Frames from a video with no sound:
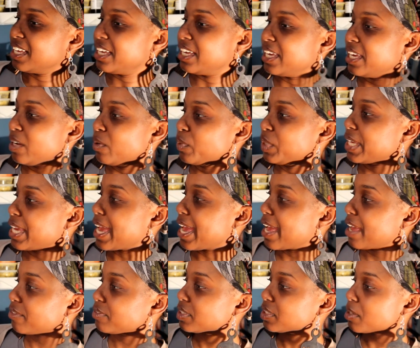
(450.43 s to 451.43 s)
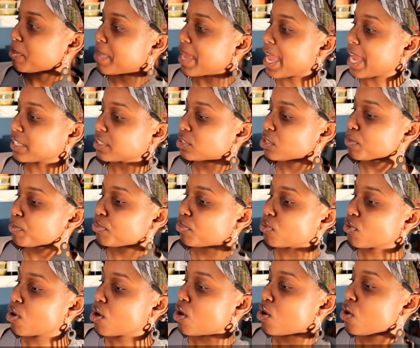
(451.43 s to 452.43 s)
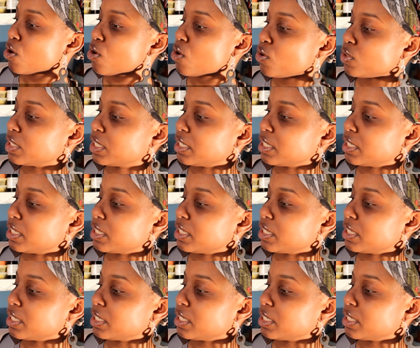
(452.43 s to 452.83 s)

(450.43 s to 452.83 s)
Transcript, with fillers: And we have some Axe the Pro,